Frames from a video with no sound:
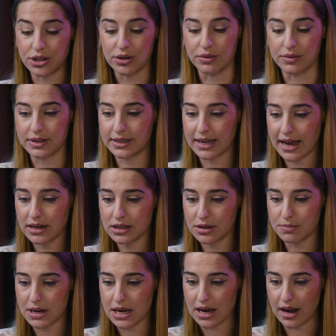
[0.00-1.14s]
to send
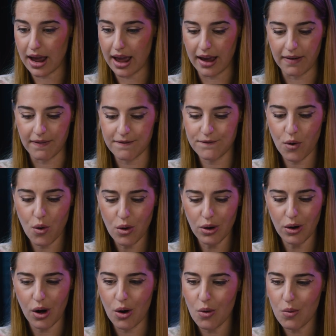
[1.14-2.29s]
me a
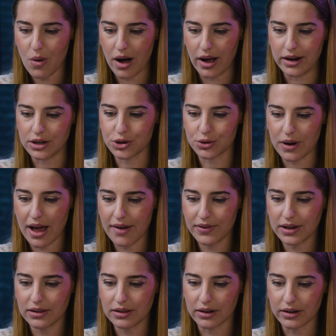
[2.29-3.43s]
401
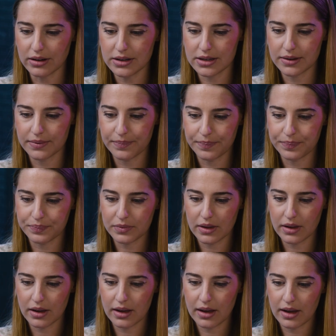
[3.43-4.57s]
traffic alert
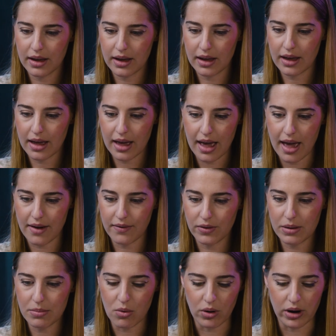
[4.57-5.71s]

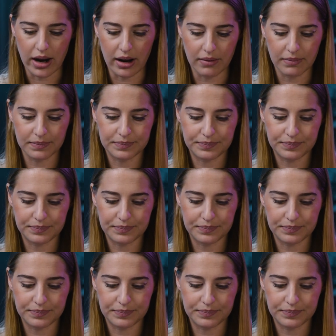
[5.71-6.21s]
every morning